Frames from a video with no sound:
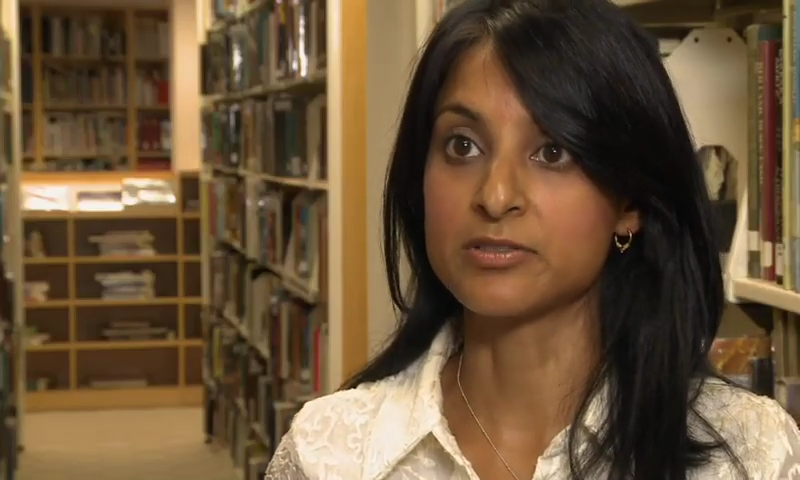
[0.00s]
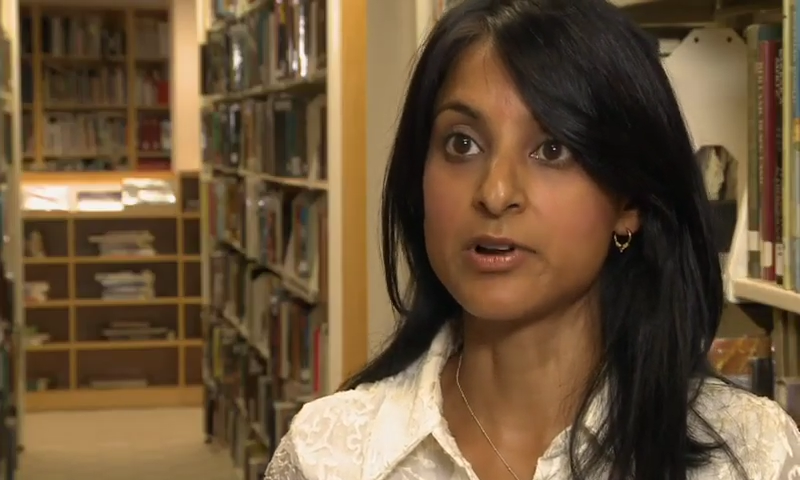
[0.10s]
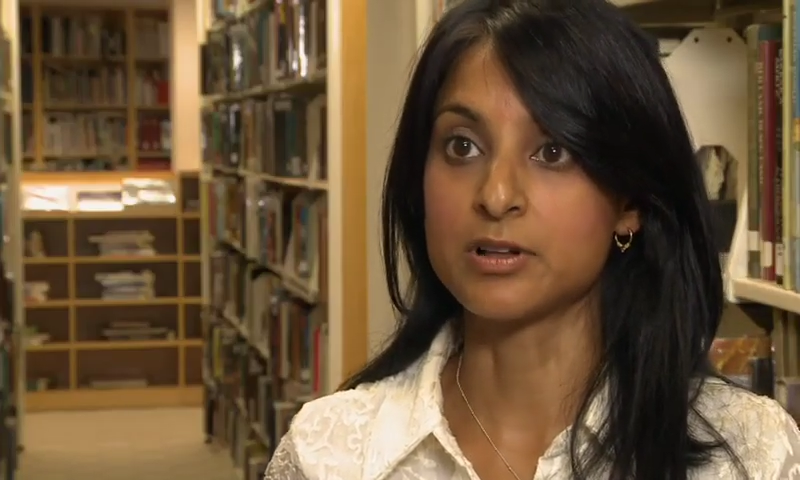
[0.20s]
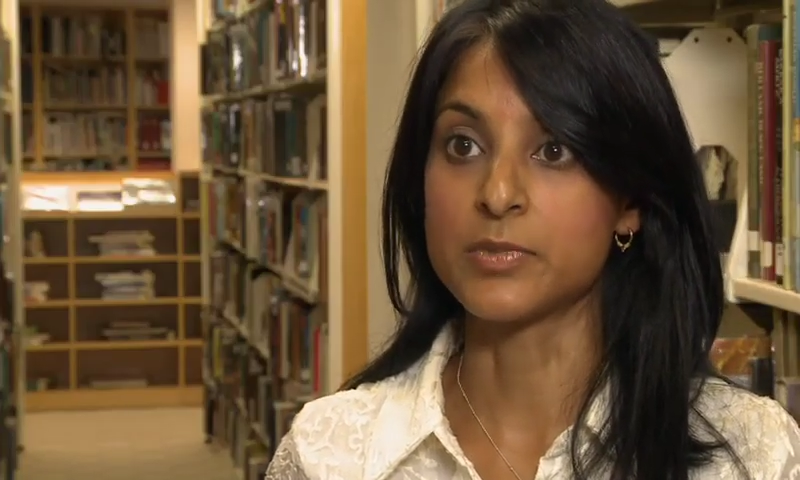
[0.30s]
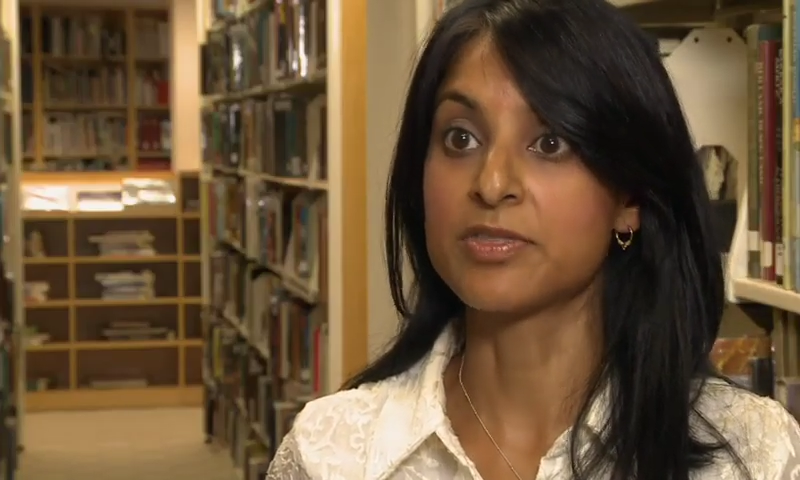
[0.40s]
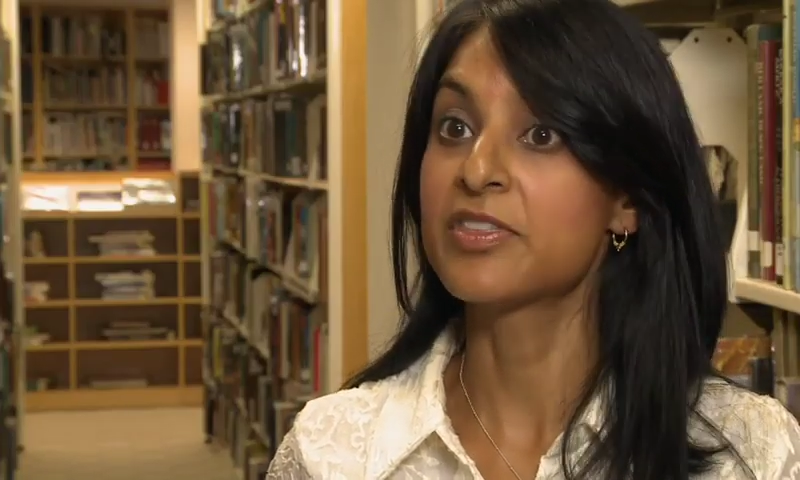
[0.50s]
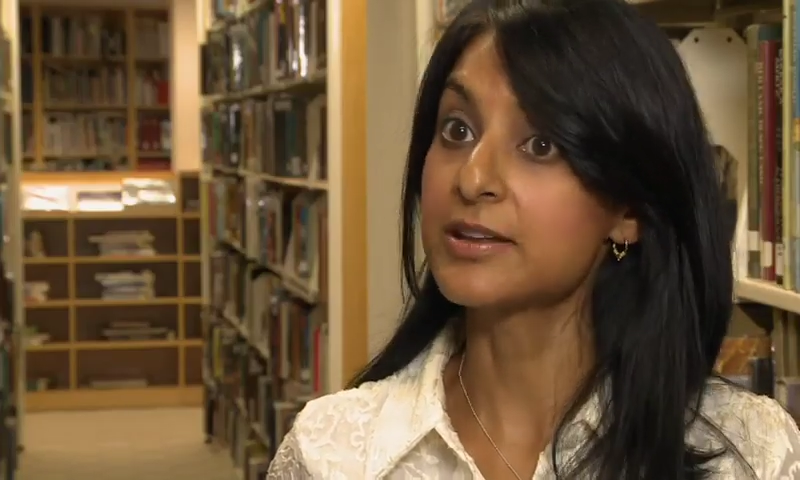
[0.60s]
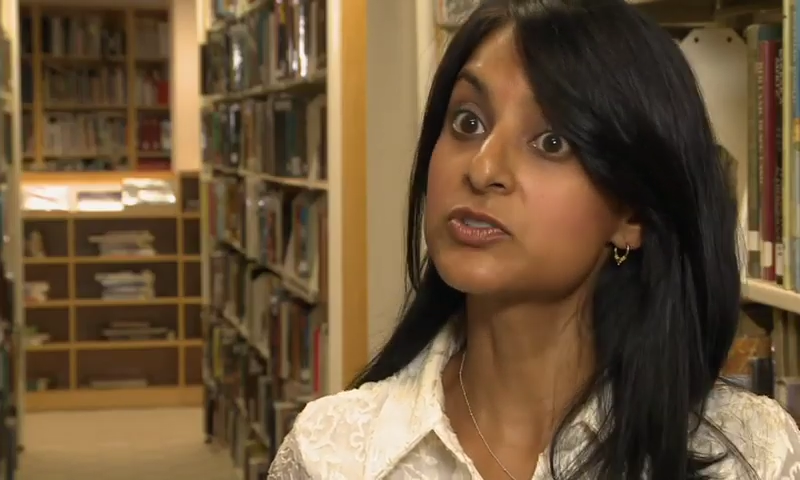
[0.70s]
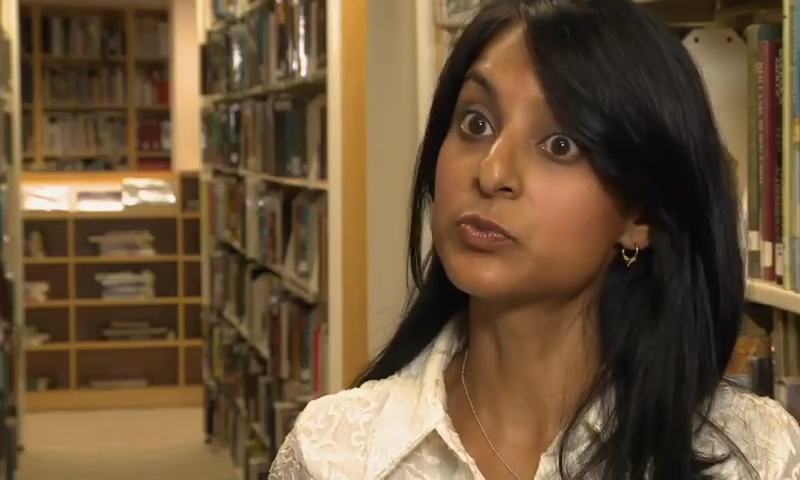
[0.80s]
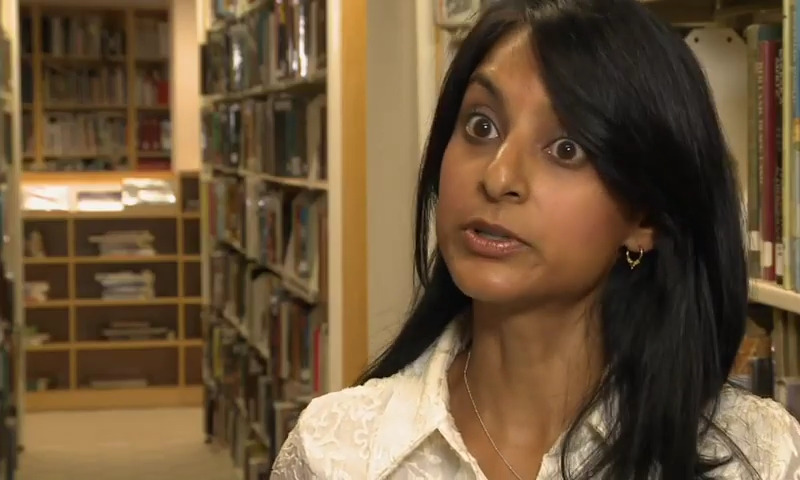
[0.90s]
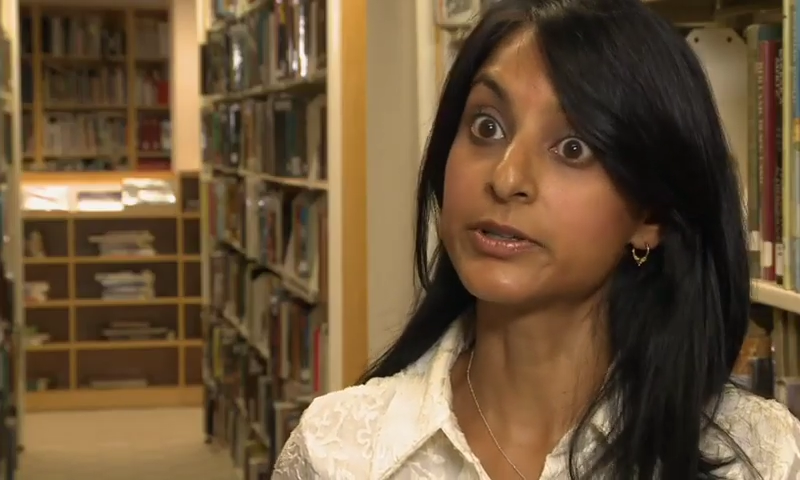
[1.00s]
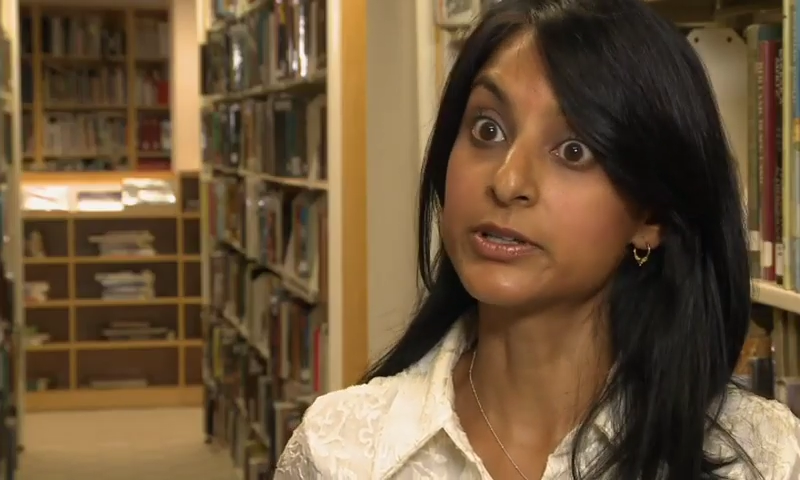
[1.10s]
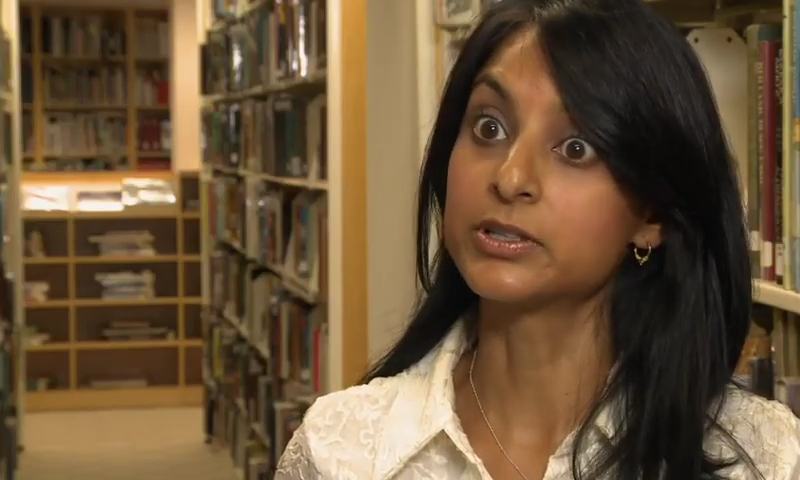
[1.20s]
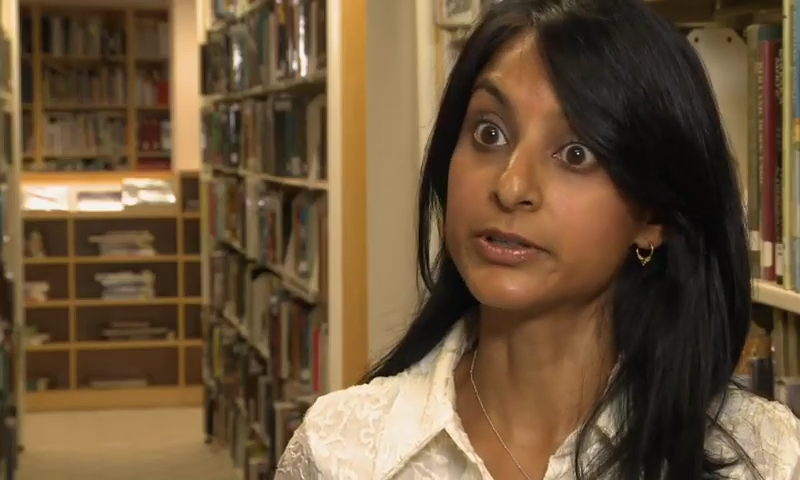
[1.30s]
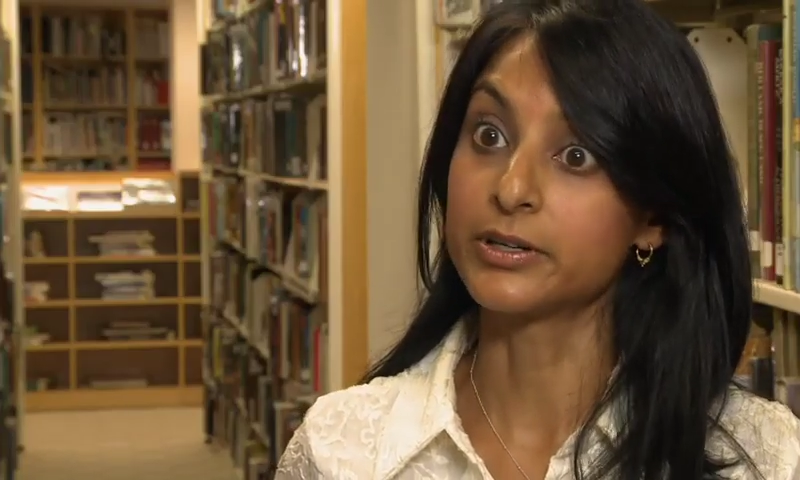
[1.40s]
development. That's really
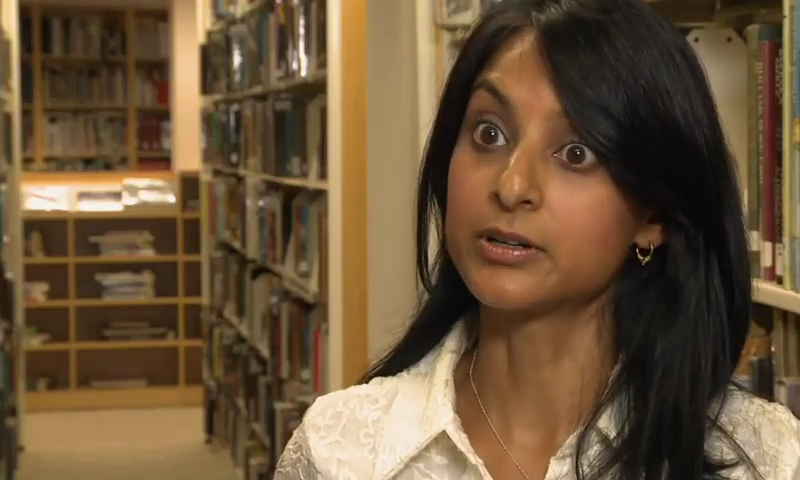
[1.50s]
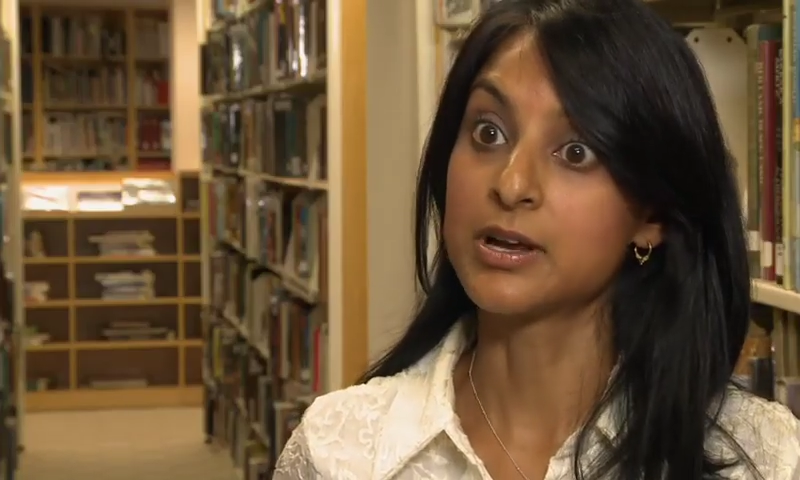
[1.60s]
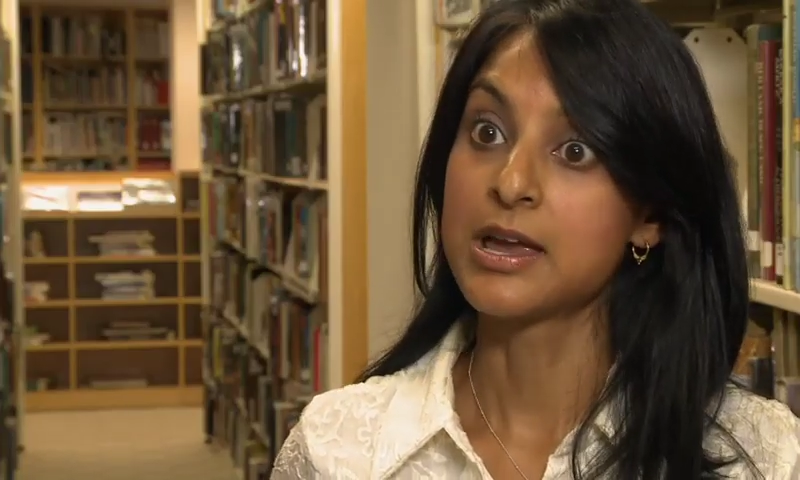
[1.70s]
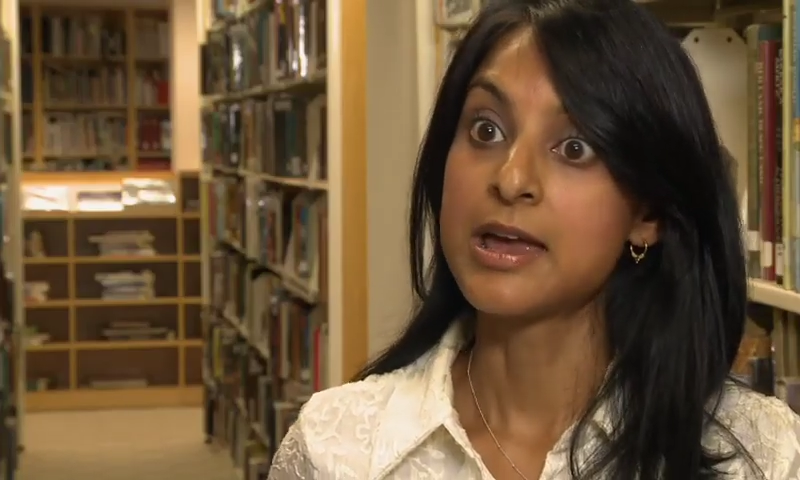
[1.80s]
clear.